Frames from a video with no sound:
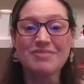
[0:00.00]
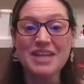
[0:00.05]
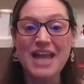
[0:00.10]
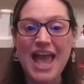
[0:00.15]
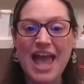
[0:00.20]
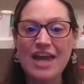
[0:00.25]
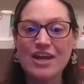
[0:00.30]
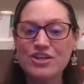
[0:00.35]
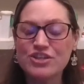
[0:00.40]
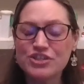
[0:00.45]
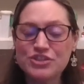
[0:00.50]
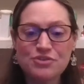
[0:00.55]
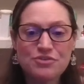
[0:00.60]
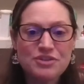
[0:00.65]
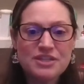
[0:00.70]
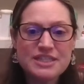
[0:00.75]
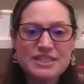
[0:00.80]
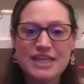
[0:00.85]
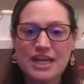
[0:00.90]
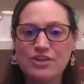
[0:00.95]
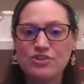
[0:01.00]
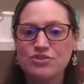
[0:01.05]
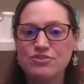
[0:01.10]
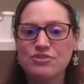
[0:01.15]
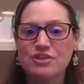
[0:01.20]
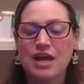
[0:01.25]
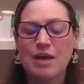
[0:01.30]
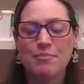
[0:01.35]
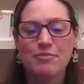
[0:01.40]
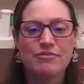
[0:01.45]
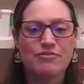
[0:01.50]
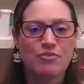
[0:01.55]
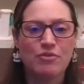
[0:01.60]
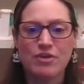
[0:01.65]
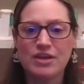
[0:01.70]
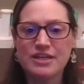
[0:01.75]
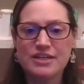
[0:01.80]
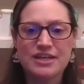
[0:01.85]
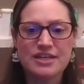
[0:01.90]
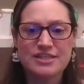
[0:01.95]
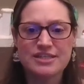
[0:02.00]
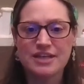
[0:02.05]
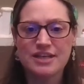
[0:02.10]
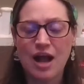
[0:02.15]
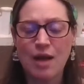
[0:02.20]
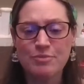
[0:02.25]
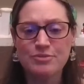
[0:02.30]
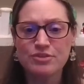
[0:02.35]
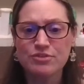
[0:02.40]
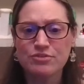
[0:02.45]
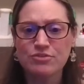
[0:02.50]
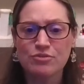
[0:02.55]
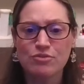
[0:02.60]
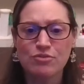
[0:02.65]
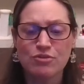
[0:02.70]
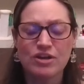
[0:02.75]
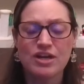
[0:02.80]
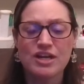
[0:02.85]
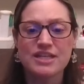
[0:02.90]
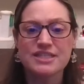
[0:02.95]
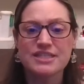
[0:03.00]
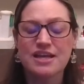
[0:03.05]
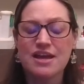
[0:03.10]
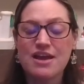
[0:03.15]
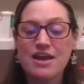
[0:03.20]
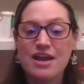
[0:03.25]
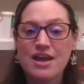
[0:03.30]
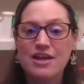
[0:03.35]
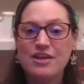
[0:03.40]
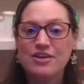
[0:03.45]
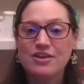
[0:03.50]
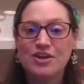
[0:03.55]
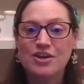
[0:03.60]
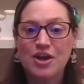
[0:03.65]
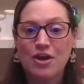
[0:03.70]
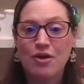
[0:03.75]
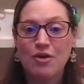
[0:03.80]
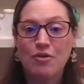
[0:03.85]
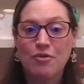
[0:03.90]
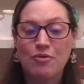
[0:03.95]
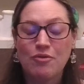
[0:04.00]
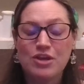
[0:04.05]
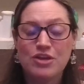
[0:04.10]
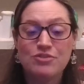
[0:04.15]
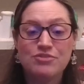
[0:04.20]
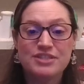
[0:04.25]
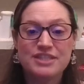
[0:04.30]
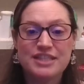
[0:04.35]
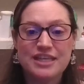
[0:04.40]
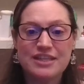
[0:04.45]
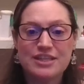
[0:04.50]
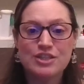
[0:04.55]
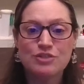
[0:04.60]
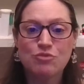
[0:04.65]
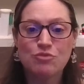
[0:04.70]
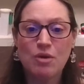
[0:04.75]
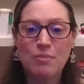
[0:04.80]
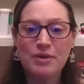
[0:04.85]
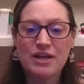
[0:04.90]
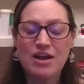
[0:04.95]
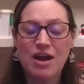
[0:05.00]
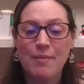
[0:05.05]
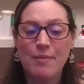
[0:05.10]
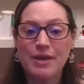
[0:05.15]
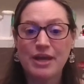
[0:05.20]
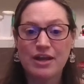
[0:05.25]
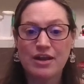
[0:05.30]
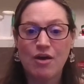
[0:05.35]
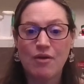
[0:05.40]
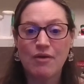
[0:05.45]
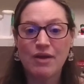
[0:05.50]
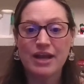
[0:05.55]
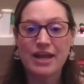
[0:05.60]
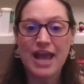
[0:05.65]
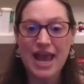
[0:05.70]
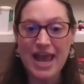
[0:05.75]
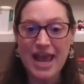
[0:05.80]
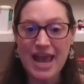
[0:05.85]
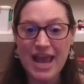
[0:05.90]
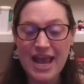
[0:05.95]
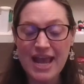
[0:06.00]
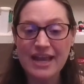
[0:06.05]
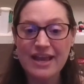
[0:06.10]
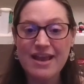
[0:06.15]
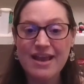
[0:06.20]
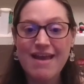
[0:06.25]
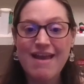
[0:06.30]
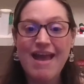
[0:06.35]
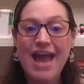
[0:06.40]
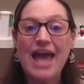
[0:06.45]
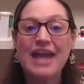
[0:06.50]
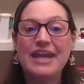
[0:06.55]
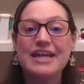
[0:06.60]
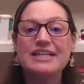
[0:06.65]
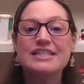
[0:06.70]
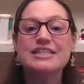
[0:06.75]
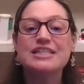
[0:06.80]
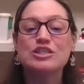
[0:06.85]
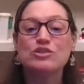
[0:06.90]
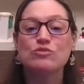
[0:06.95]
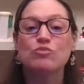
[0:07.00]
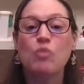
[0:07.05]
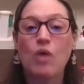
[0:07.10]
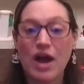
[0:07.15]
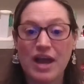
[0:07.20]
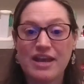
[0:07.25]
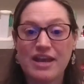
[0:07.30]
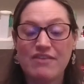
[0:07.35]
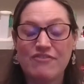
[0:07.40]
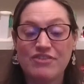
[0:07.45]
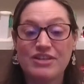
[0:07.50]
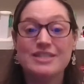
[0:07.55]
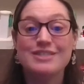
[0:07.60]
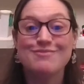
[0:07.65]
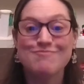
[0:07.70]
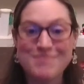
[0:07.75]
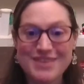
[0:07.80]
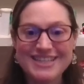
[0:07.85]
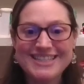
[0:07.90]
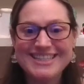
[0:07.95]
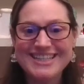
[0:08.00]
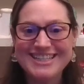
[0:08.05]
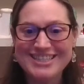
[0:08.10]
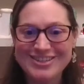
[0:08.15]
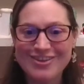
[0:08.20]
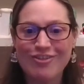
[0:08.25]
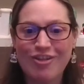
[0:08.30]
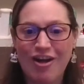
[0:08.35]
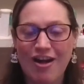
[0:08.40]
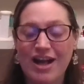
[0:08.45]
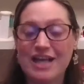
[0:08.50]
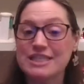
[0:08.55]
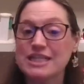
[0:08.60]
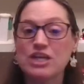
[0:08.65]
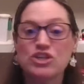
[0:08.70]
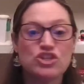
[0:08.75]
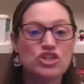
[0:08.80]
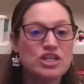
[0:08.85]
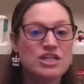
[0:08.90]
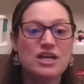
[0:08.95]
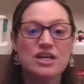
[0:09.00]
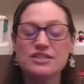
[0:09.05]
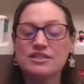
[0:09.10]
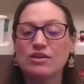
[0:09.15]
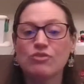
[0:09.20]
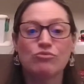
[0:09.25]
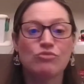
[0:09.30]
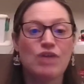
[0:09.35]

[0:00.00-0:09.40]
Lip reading: And as soon as they do that, before he does the obstacle course, you see this woman coming going, hey, and it's his wife. It's Mrs. Claus. And she doesn't